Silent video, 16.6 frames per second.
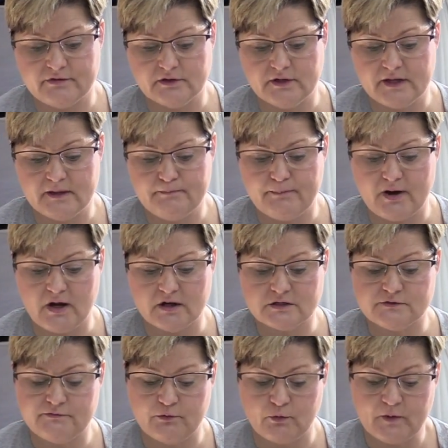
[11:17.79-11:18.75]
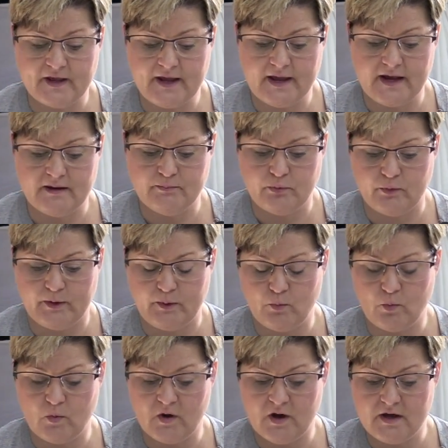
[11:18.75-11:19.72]
look at box
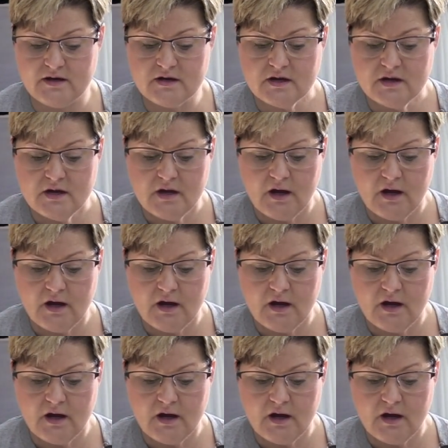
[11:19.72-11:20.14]
48.1.